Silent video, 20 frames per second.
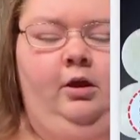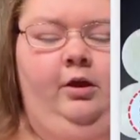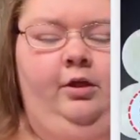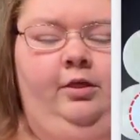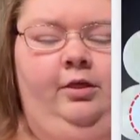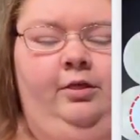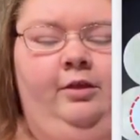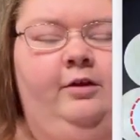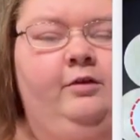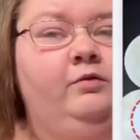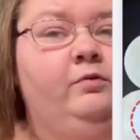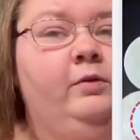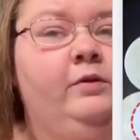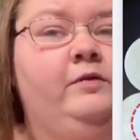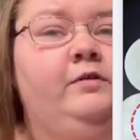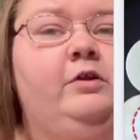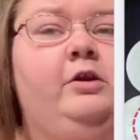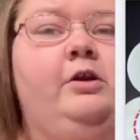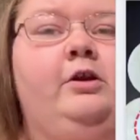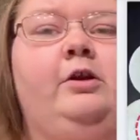This was
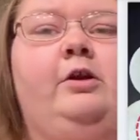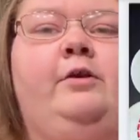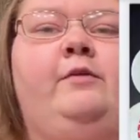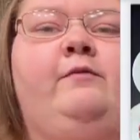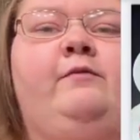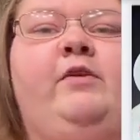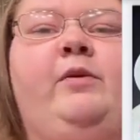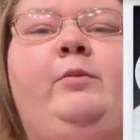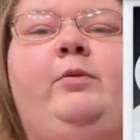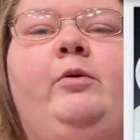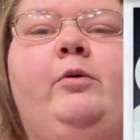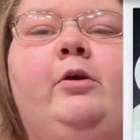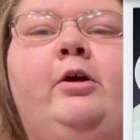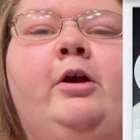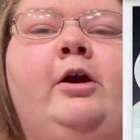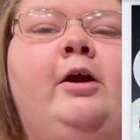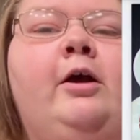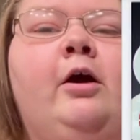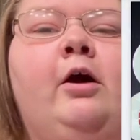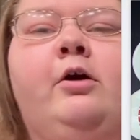started in
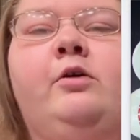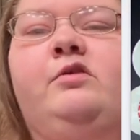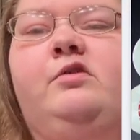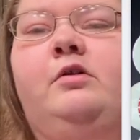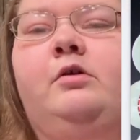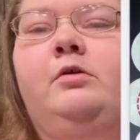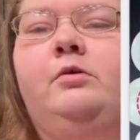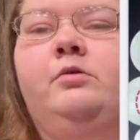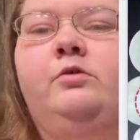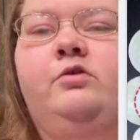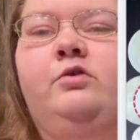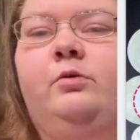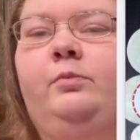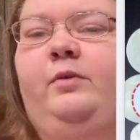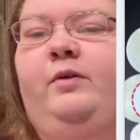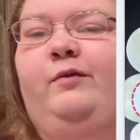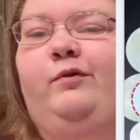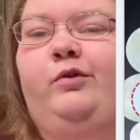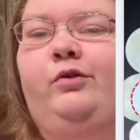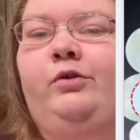February also, so
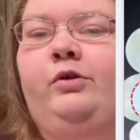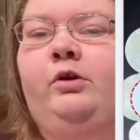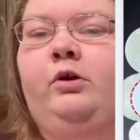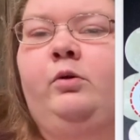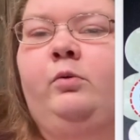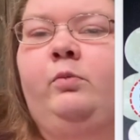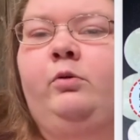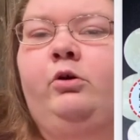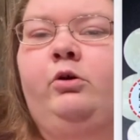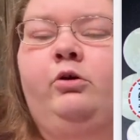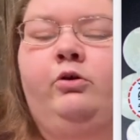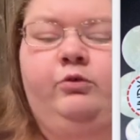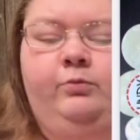before the Gilmore Girls